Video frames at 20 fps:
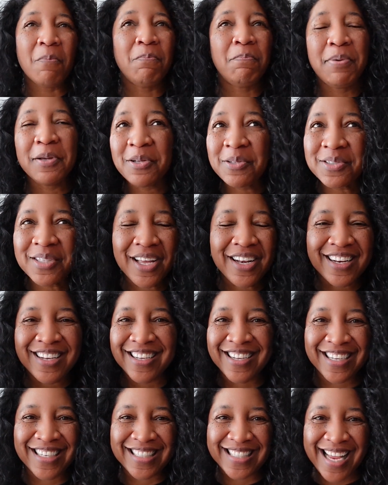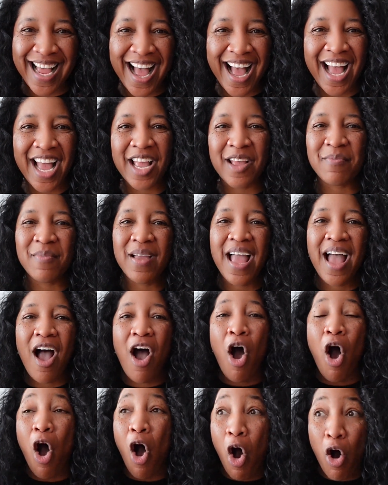built on a good time,
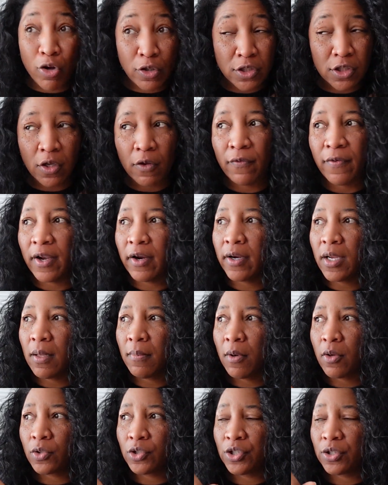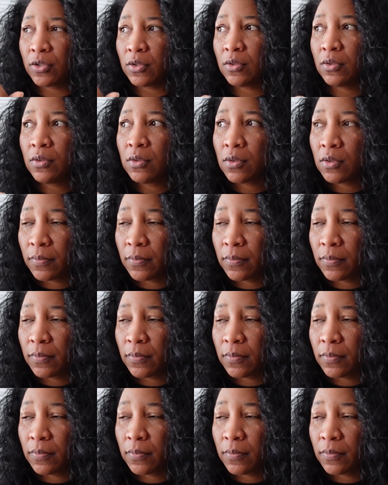also very emotional.